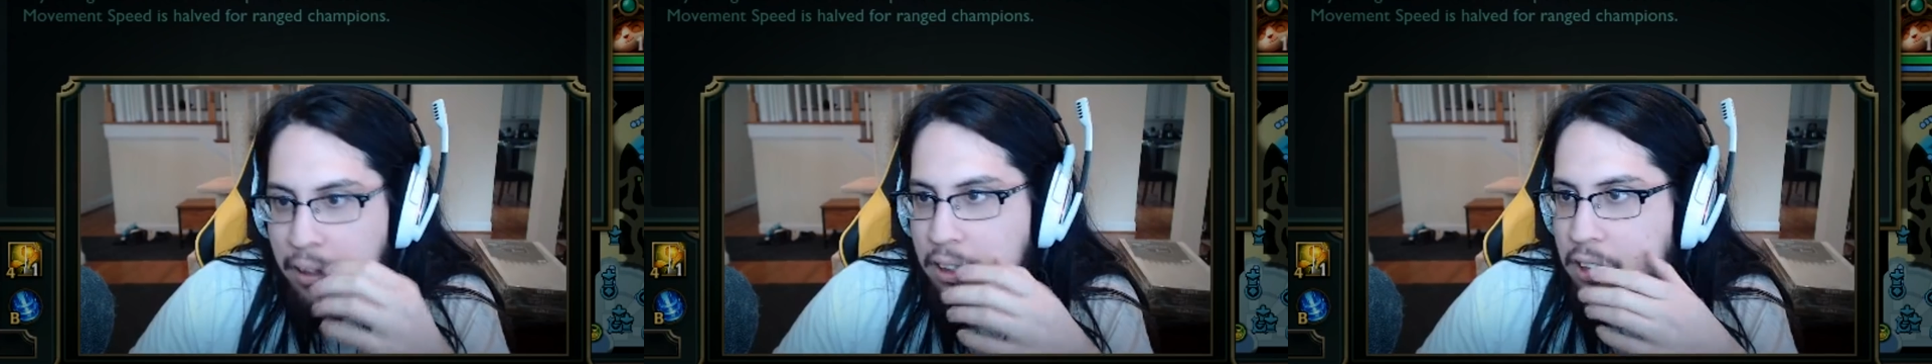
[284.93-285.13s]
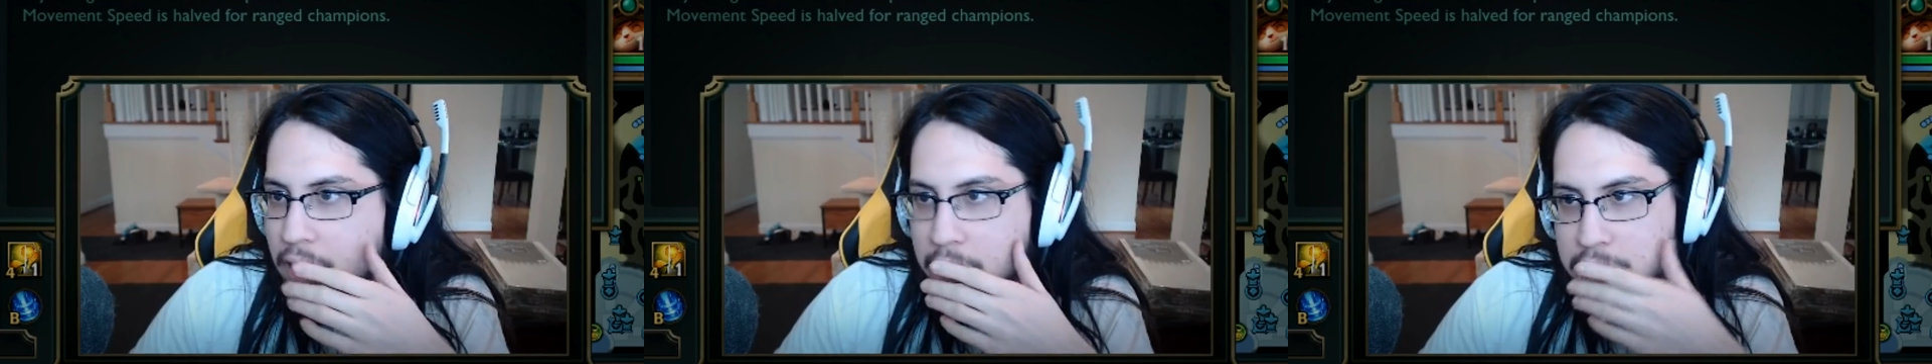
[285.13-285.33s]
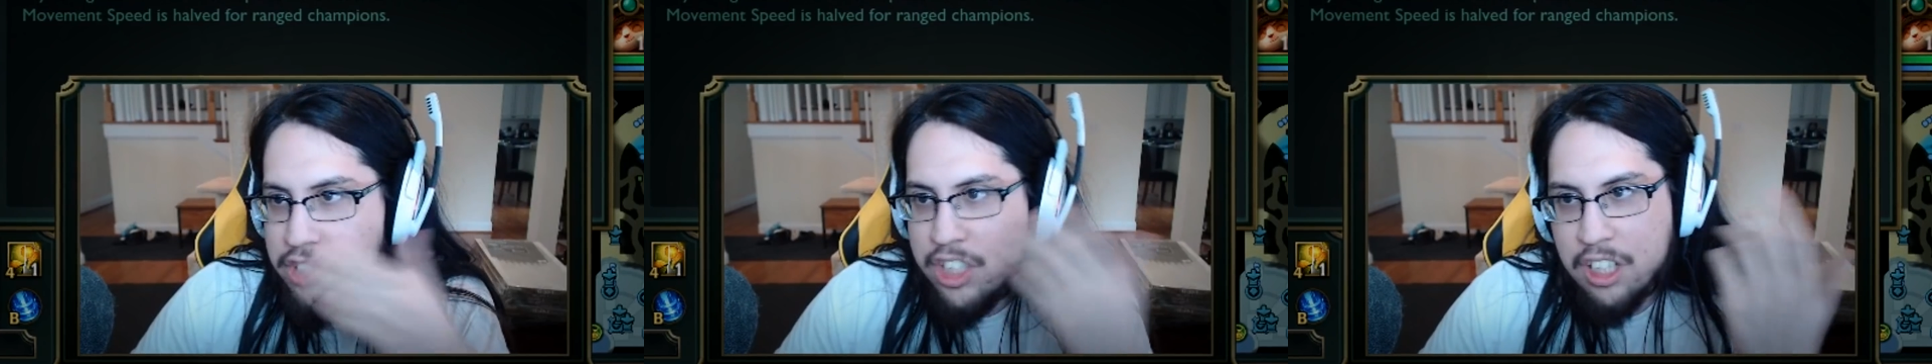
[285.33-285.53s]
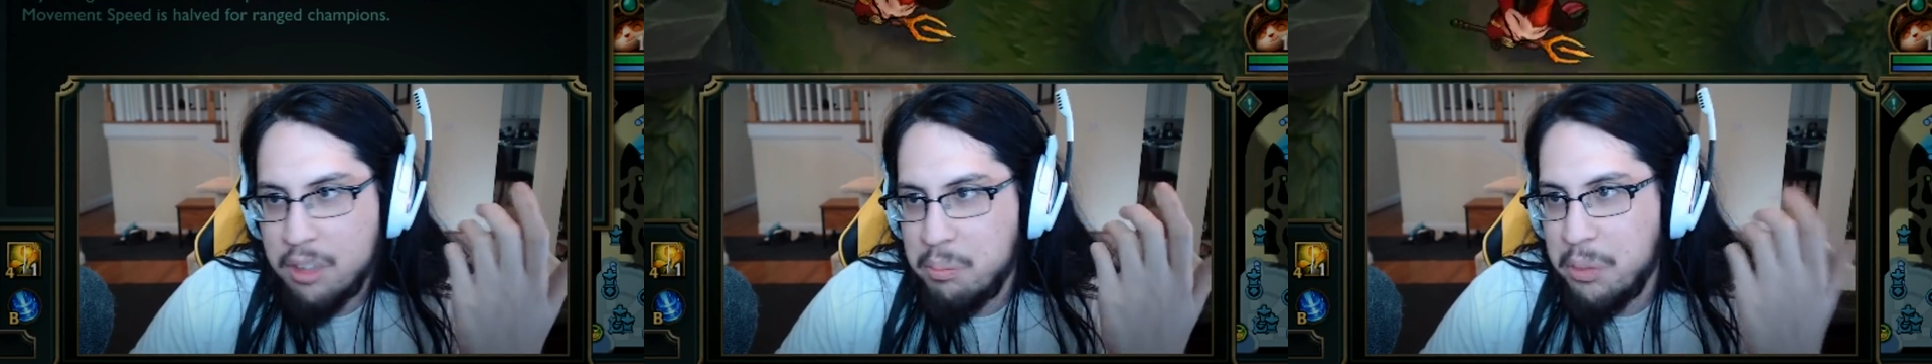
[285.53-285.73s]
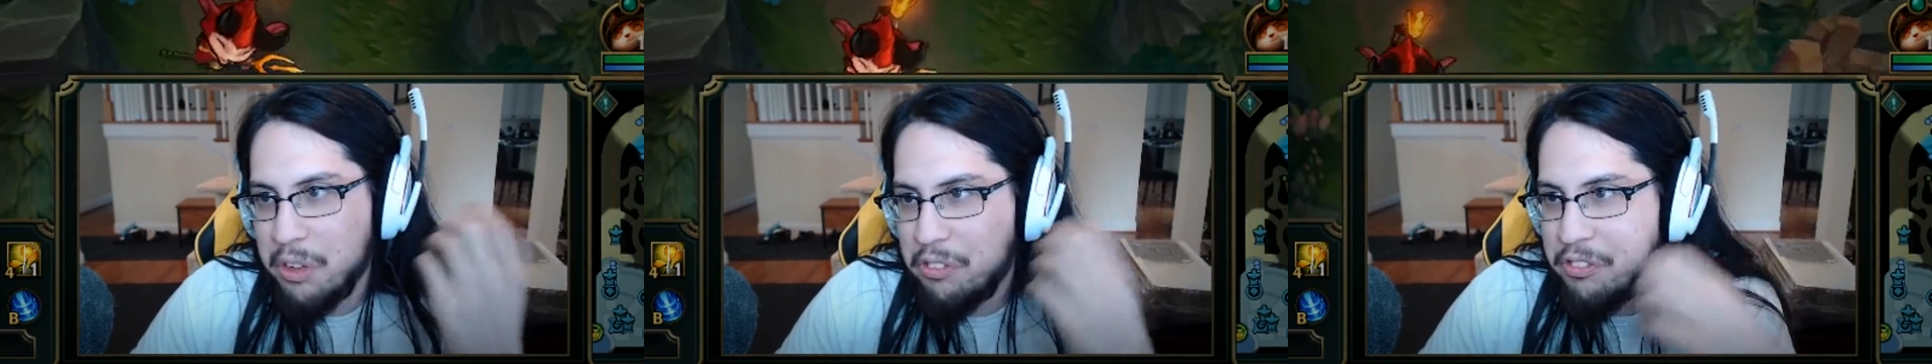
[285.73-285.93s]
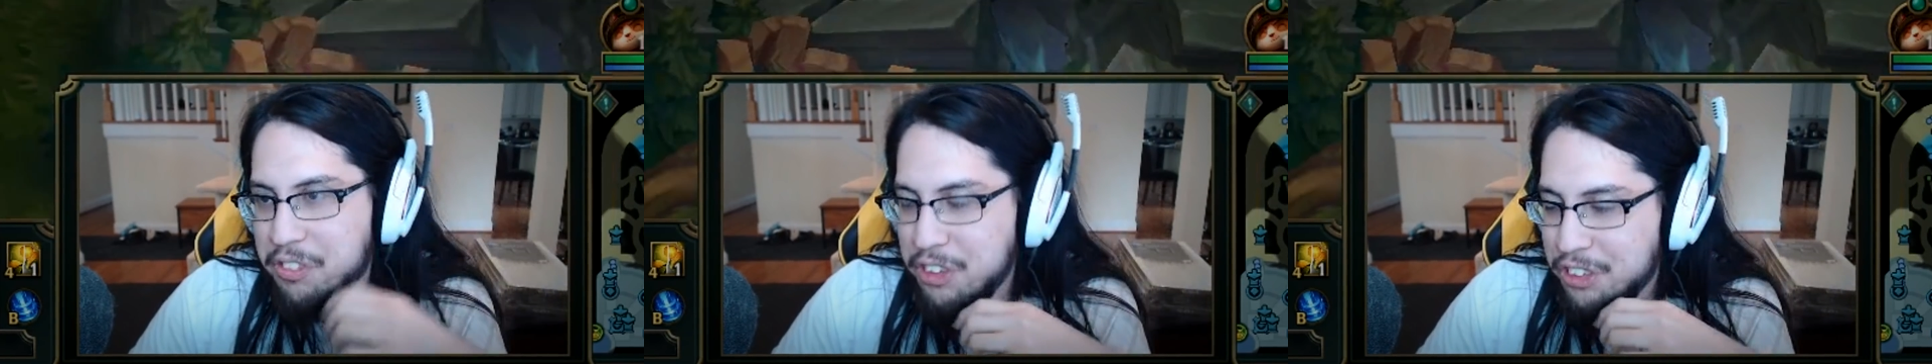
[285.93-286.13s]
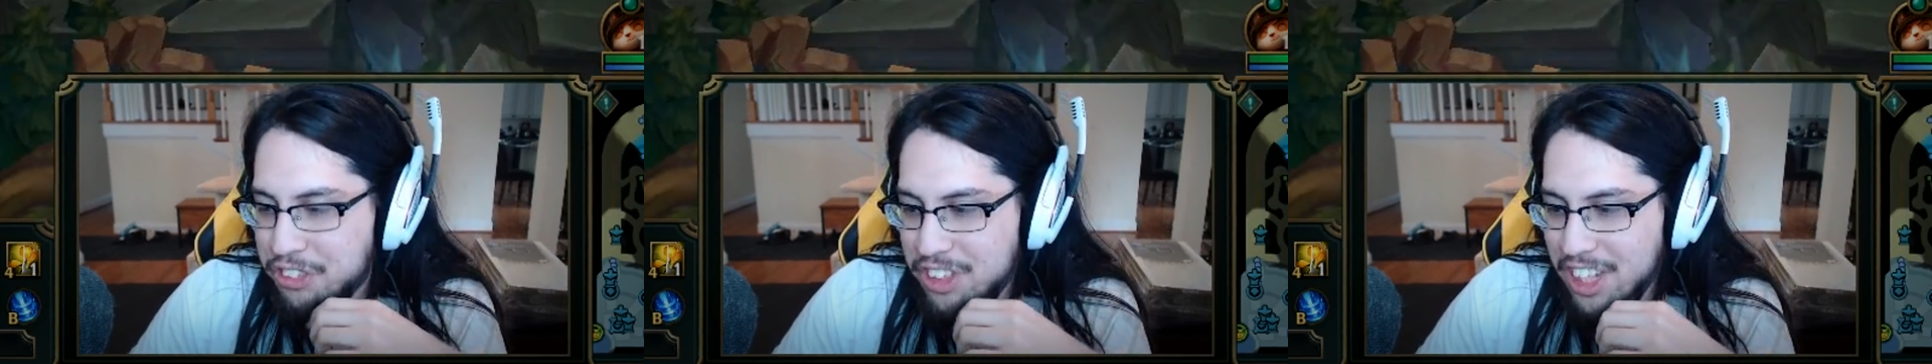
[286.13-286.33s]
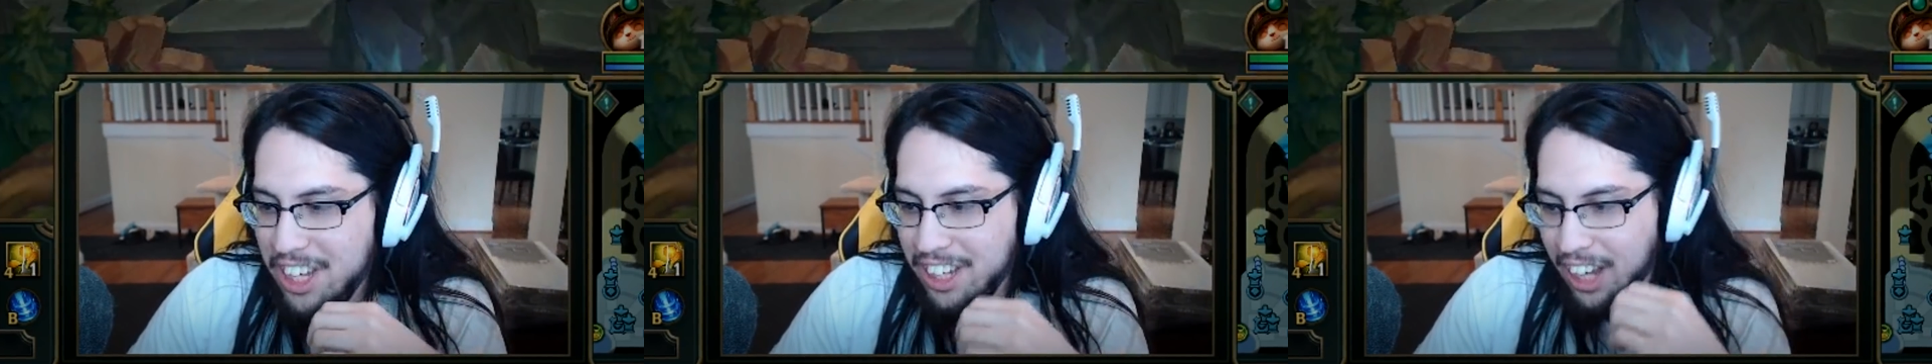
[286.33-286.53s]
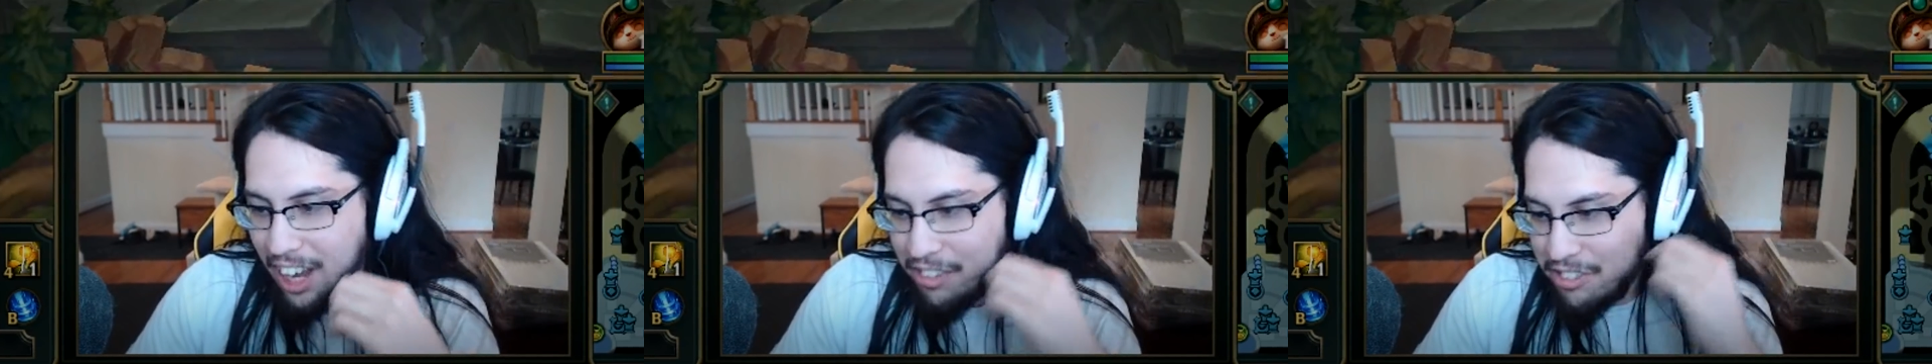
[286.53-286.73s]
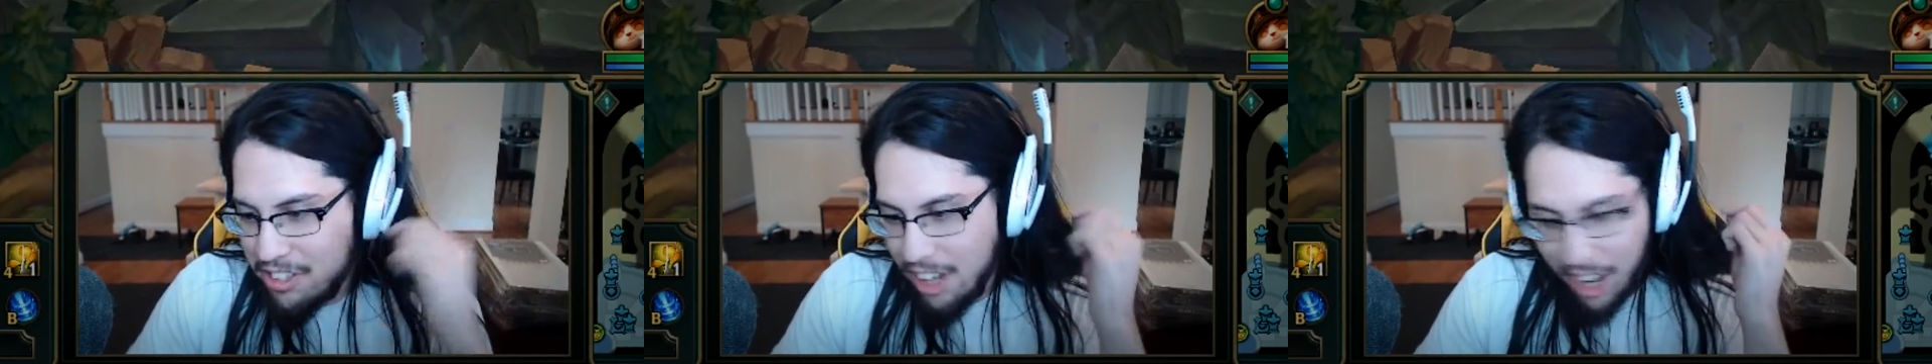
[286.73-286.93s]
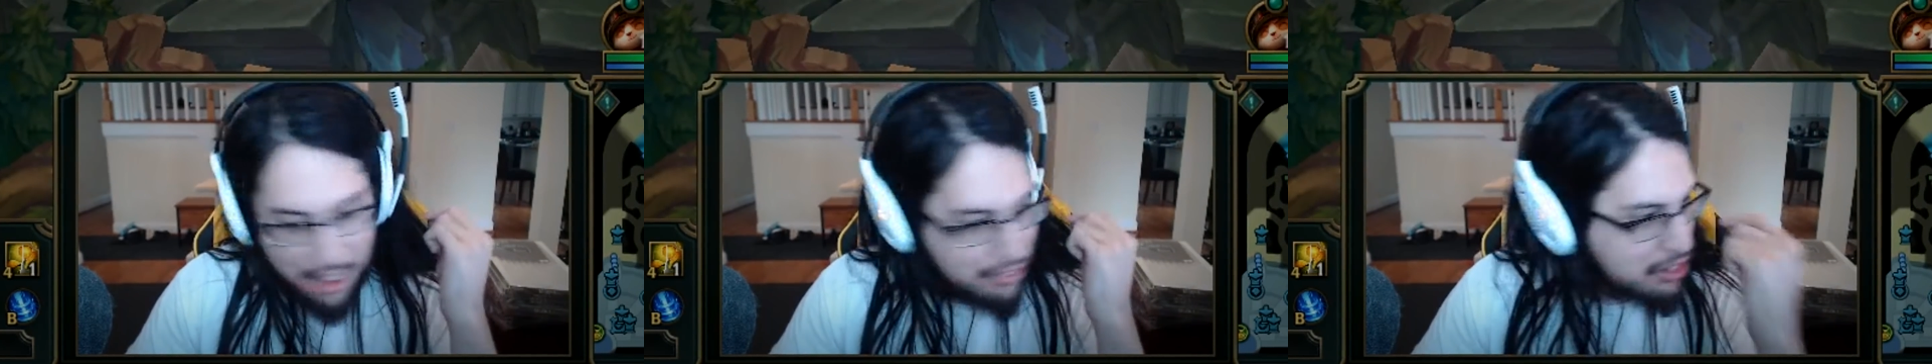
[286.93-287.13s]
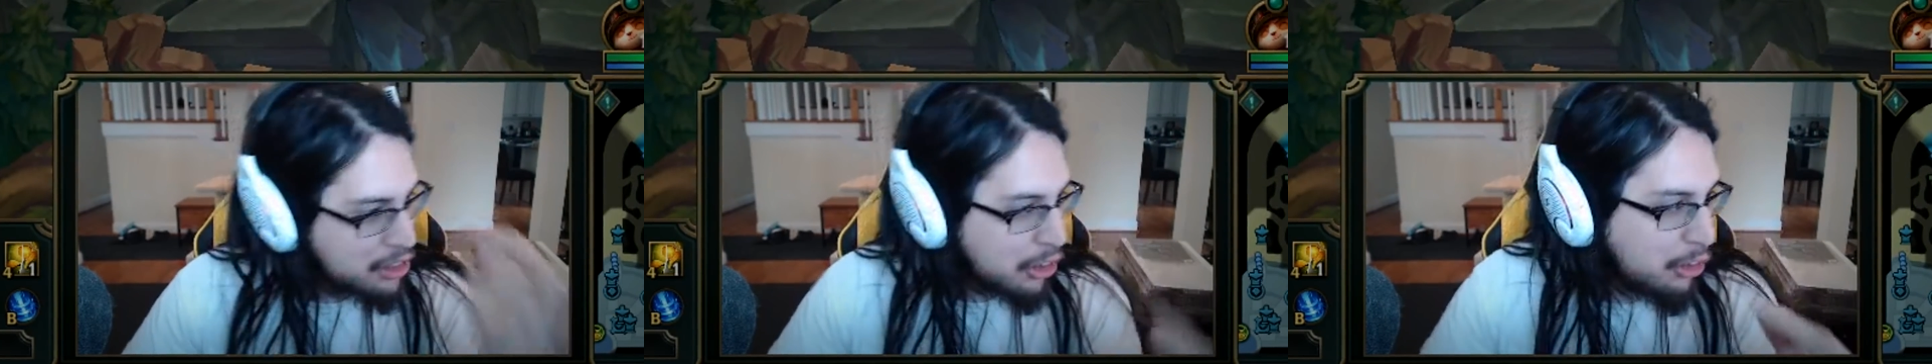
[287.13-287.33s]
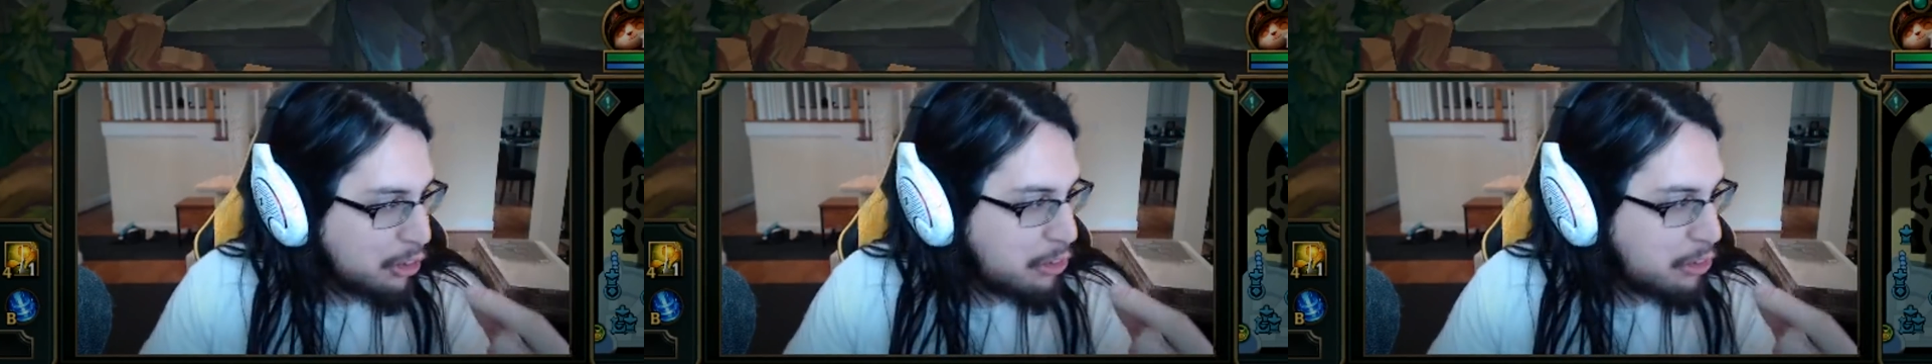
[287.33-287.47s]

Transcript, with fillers: I'm just gonna build full tank. I've, I've told